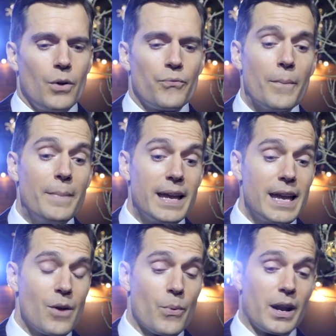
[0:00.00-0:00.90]
For
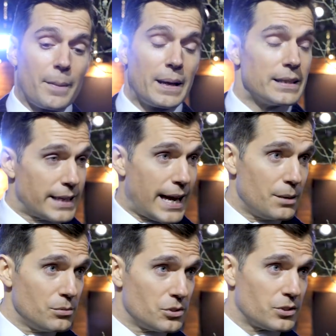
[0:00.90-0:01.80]
me, when I played the
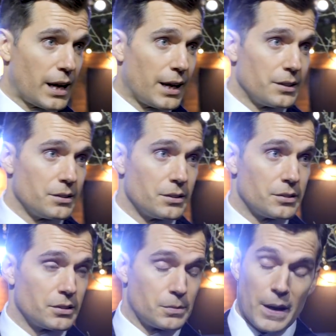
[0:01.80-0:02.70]
games and
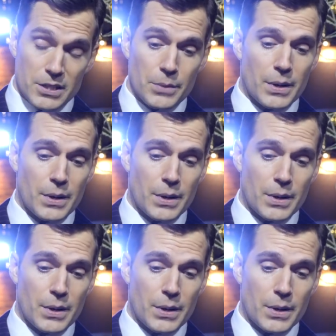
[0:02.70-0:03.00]
especially